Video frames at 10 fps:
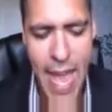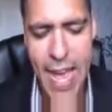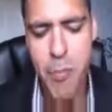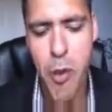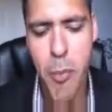
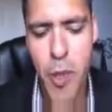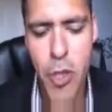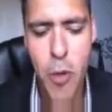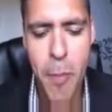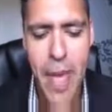And promote
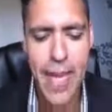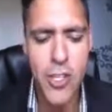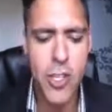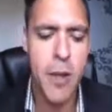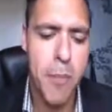your
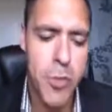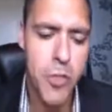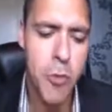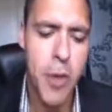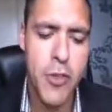page and boost
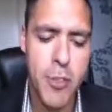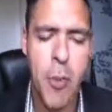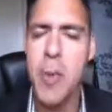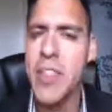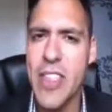your posts are
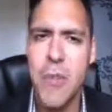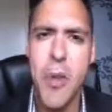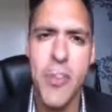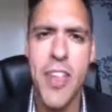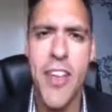probably the
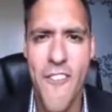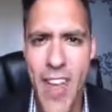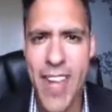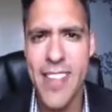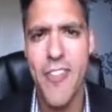most
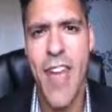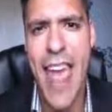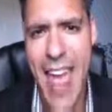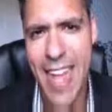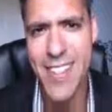effective
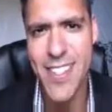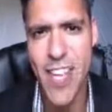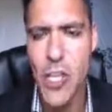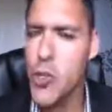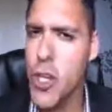ads
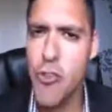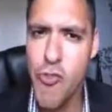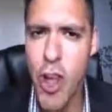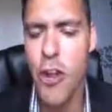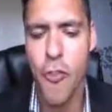you can
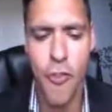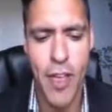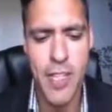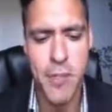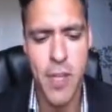run on
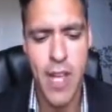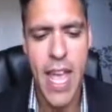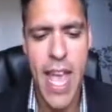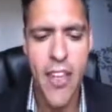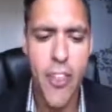Facebook.
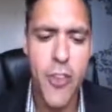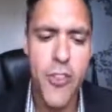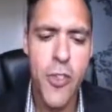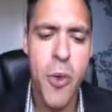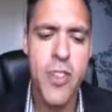And those
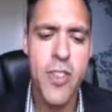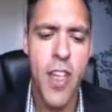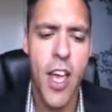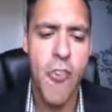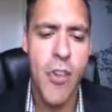are the ones
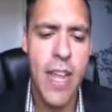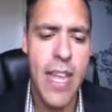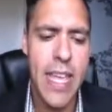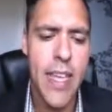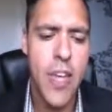that I
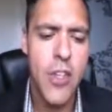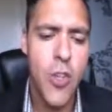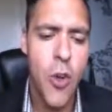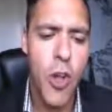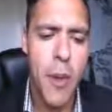really
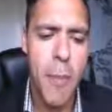talk